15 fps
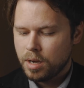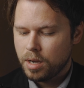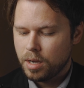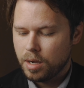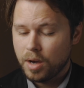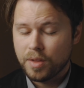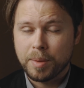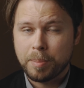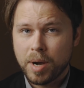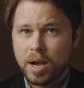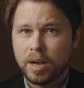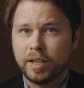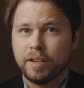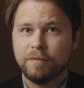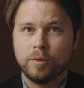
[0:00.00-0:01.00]
on the
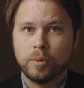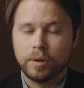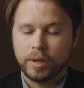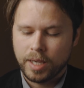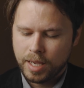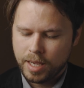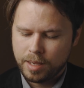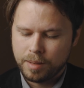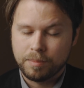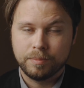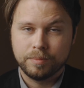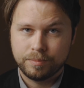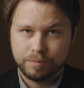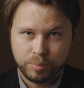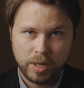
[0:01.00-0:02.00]
Pocket 4K
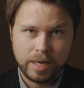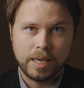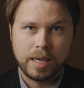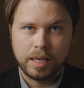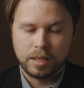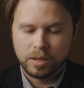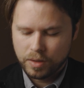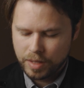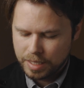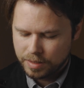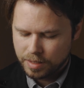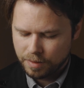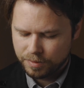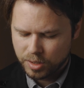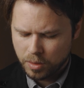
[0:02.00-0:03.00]
breaking and all that
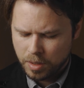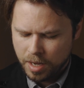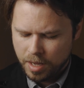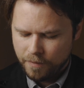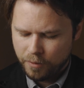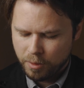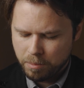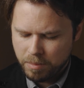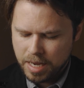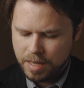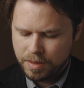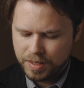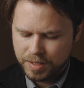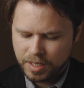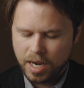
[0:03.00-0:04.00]
stuff. So for me,
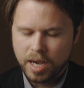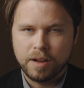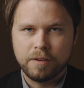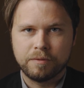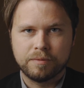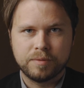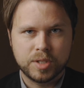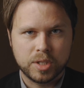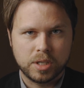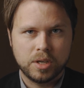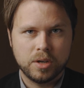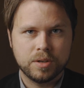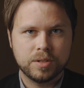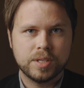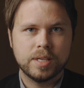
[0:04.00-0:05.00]
this kind of
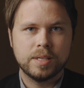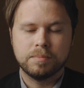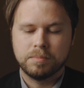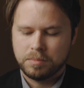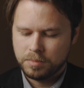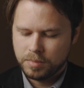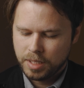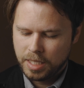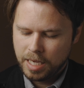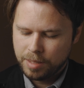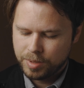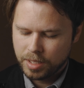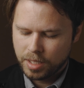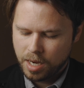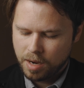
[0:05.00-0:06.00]
secures it,
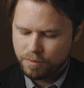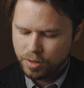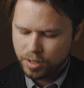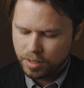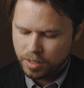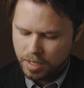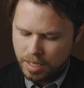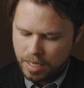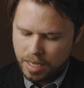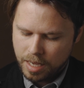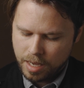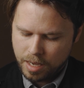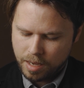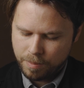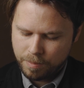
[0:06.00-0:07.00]
keeps it covered,
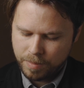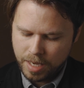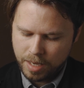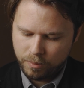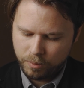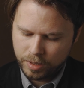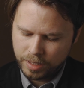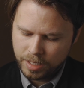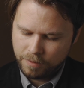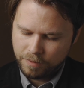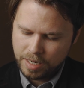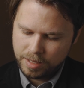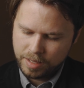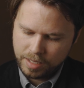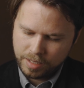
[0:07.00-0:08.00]
and really if
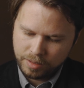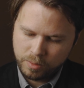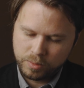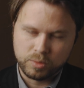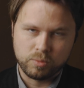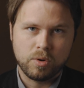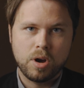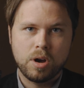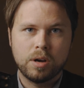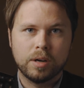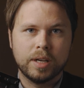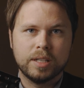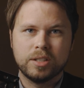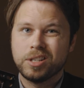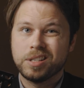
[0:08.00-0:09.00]
anything goes
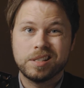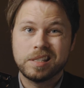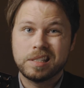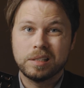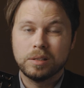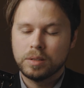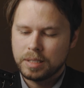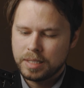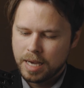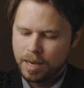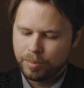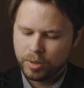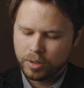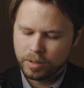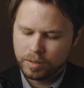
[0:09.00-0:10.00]
wrong, it's just this little
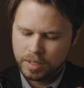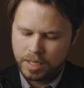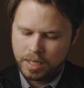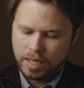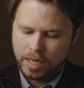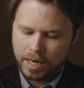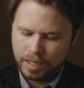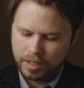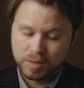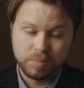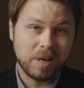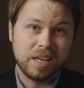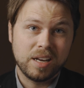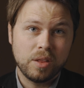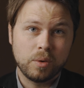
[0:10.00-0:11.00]
adapter and I can just
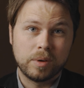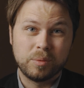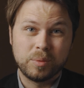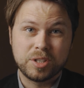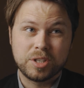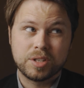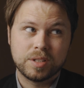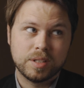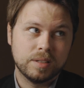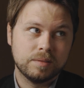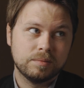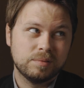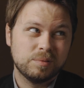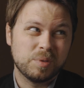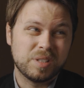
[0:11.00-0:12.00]
buy another one, which
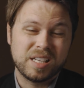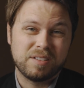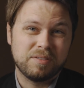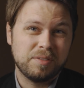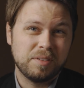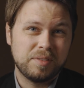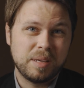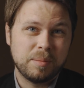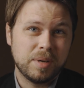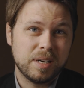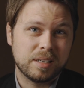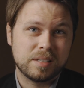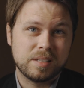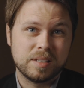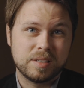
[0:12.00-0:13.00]
was like 15
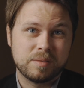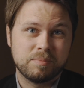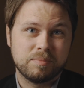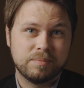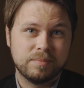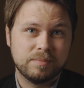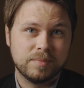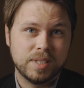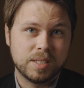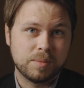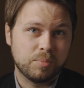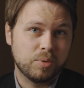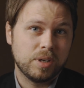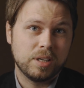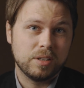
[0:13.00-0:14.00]
bucks. It's a
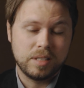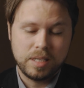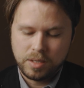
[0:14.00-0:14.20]
pretty good